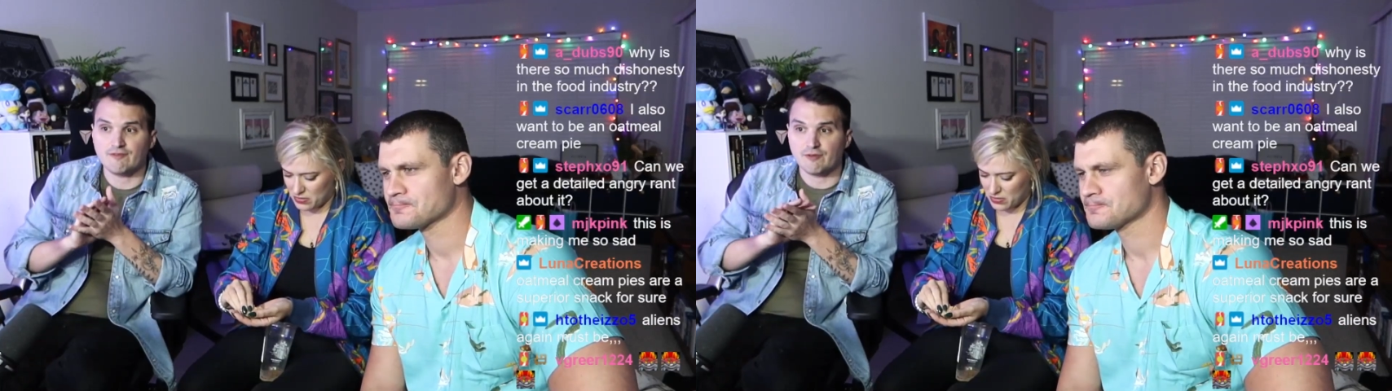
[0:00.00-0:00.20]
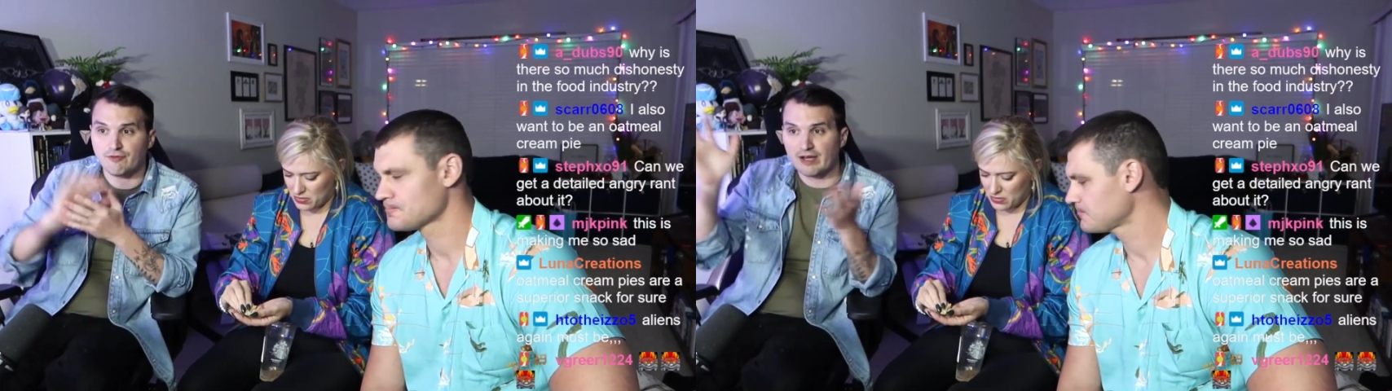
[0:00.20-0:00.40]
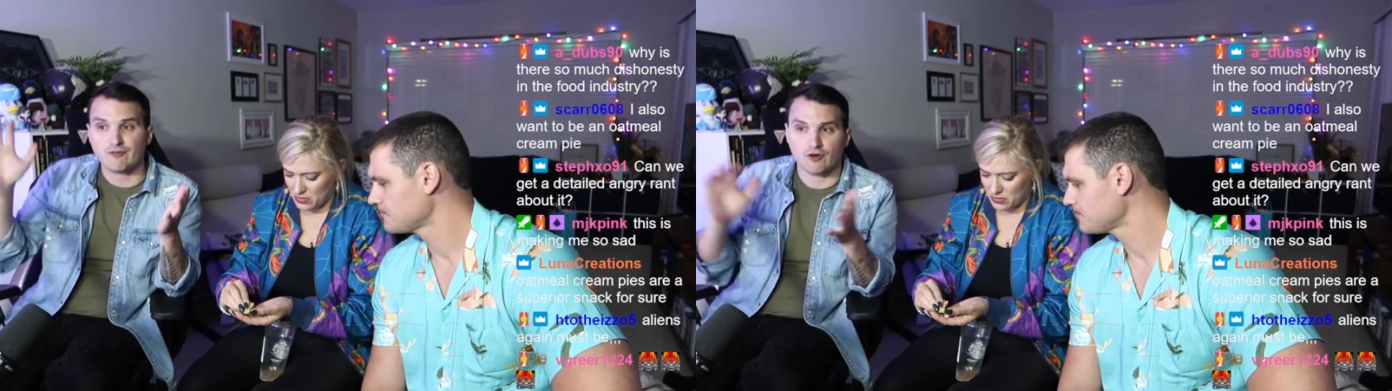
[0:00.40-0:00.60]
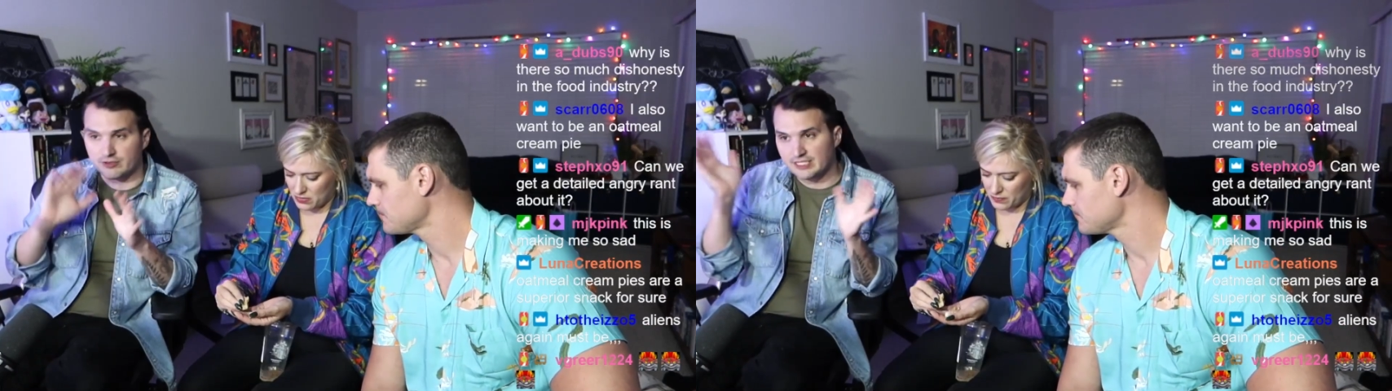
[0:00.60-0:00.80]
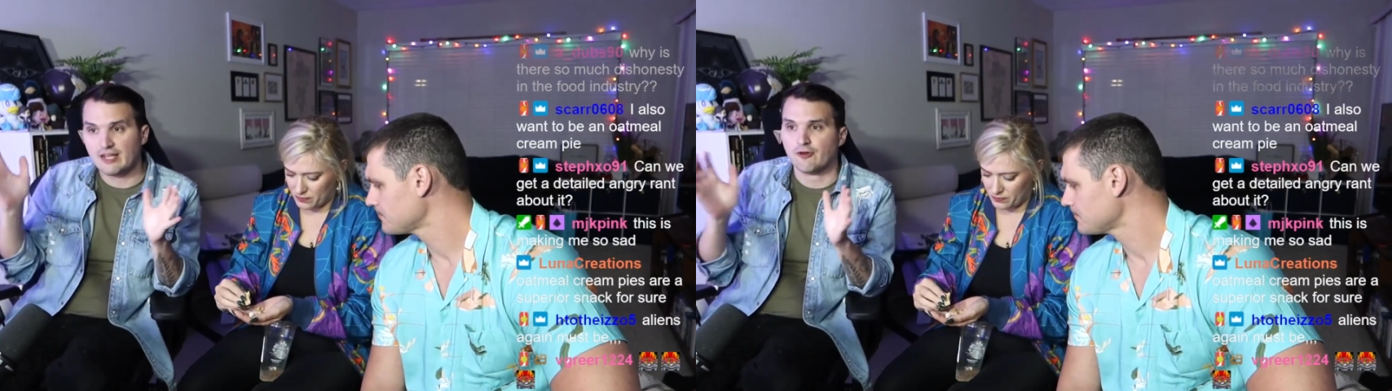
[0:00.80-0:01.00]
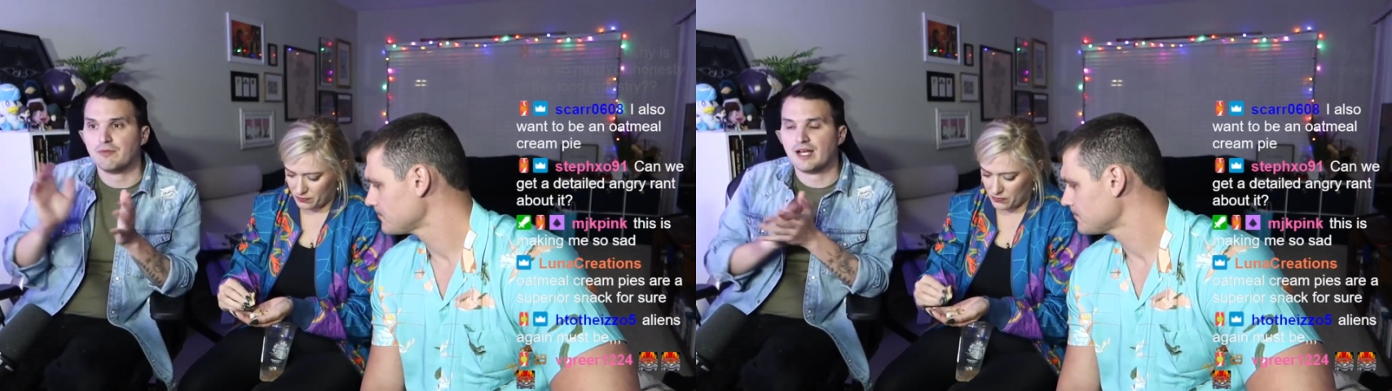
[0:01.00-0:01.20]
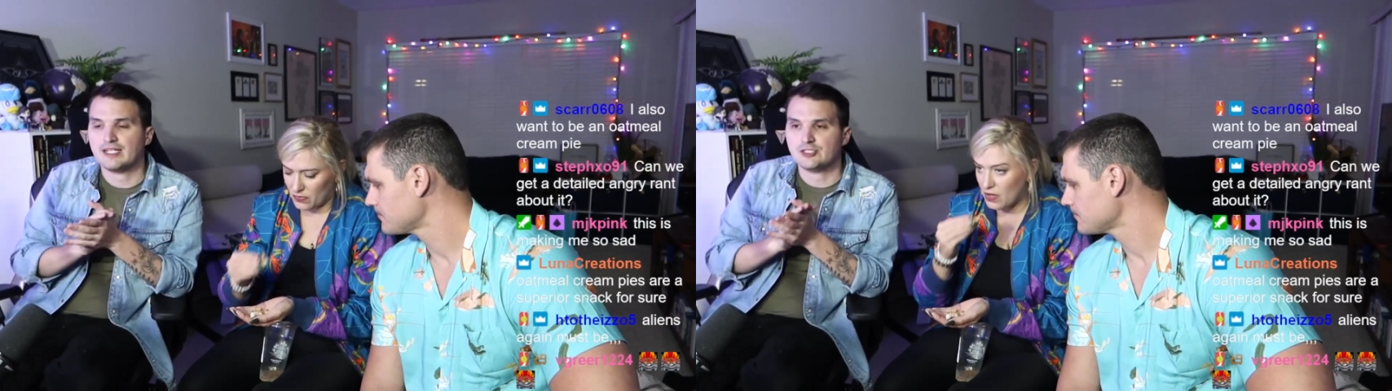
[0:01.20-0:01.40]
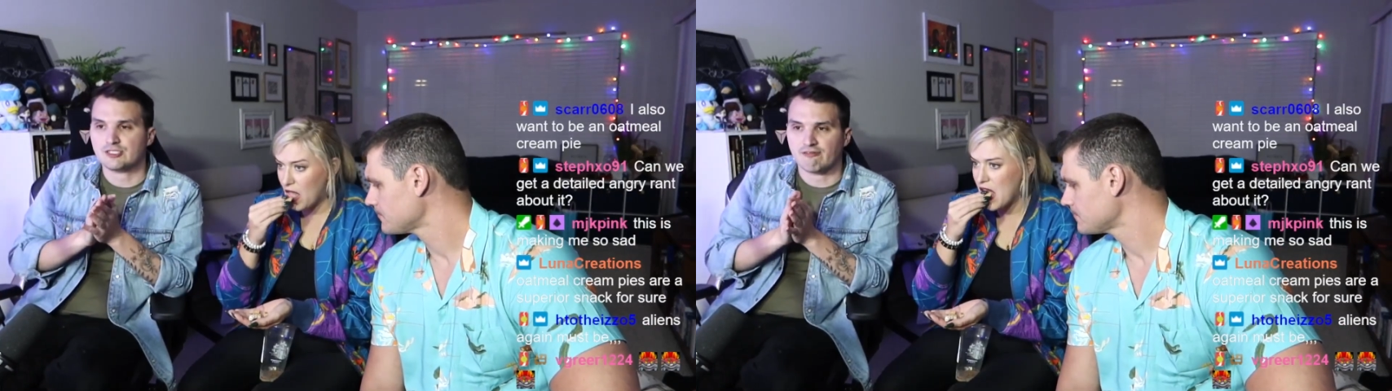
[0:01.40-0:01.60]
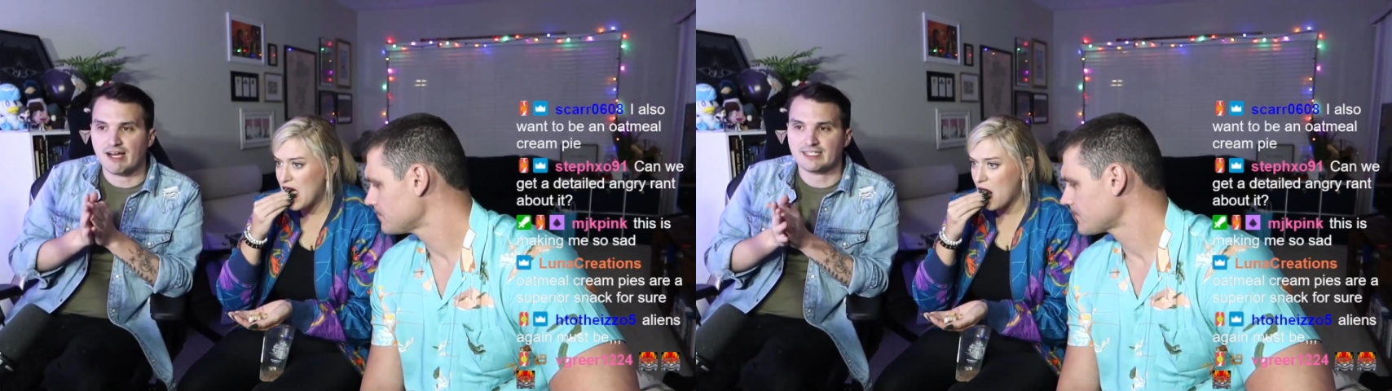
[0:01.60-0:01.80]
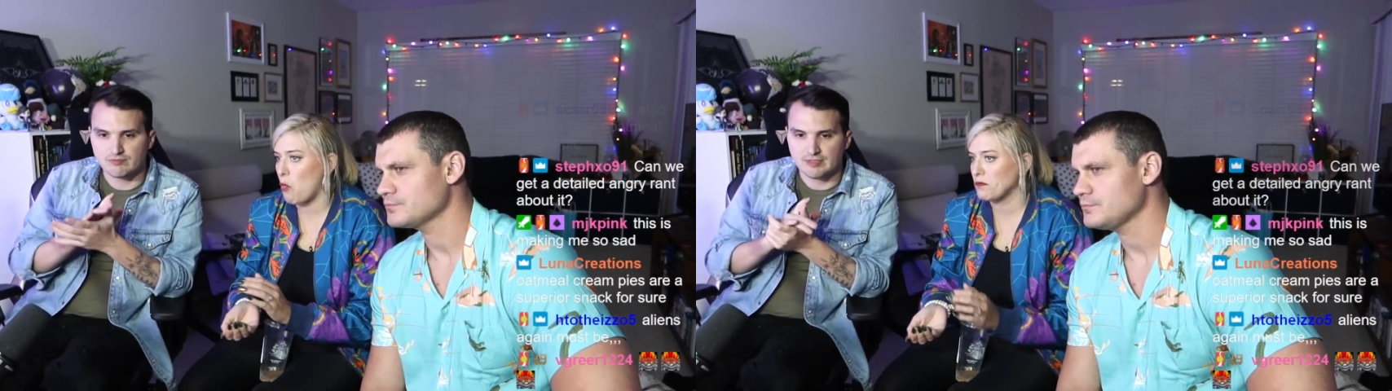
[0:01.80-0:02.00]
Speaker 1: the flavor altogether, but I just
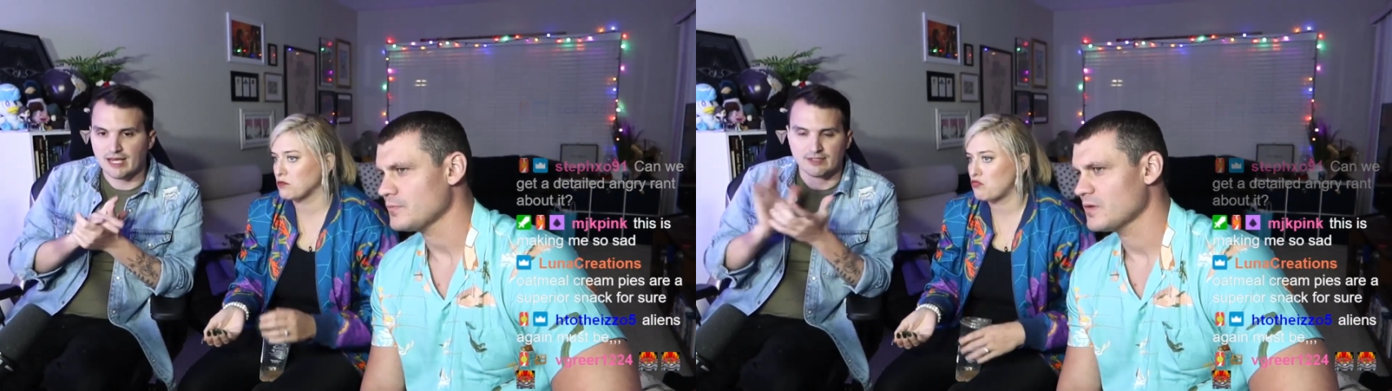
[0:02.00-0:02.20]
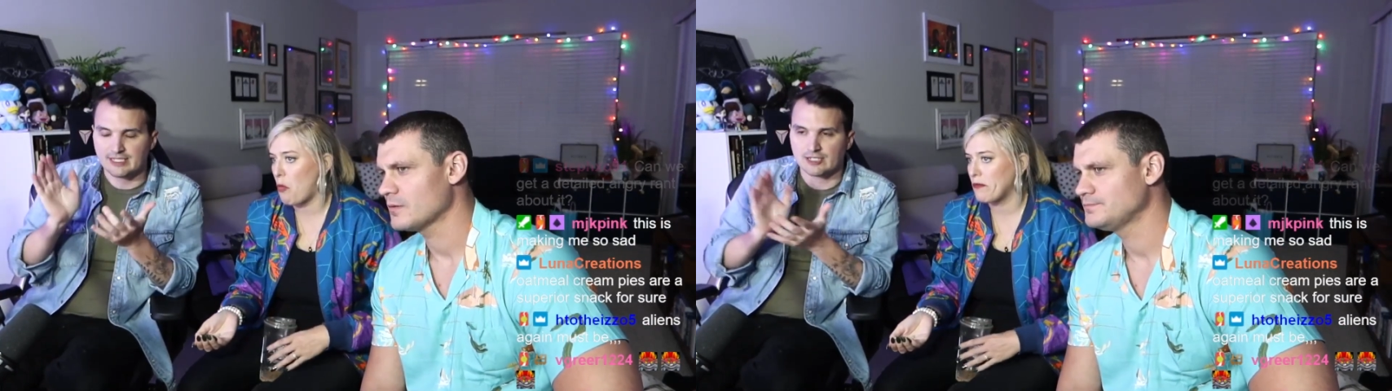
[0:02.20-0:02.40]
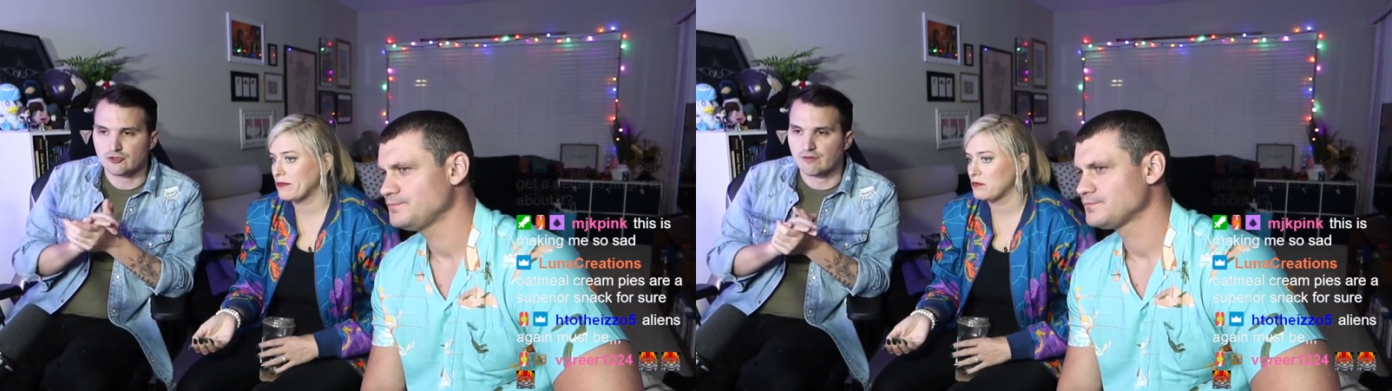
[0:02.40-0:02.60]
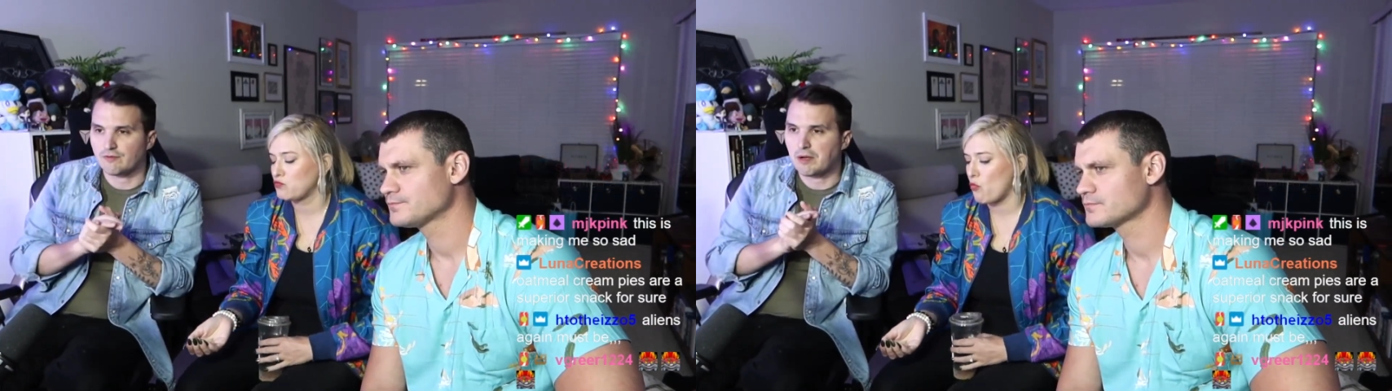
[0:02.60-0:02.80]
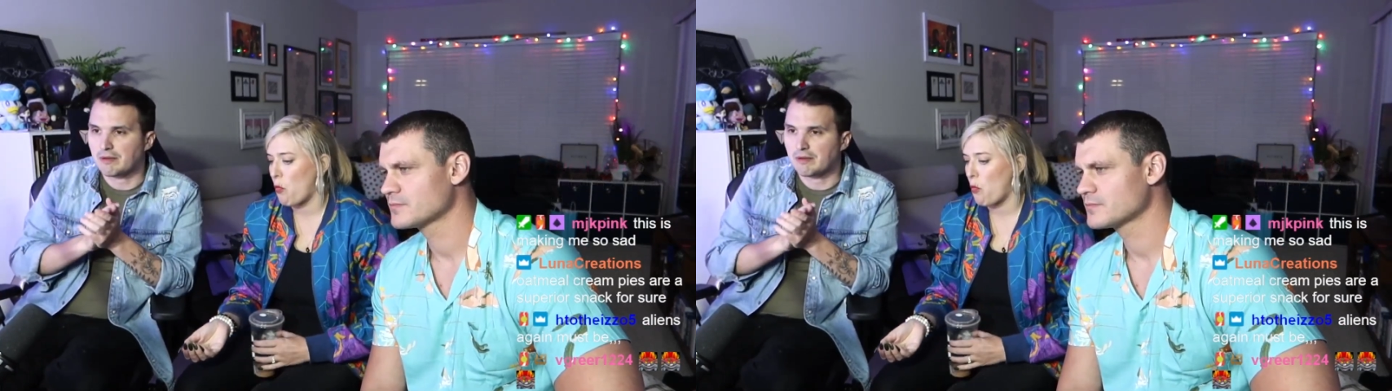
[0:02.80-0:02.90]
liked, yeah, the texture of a pop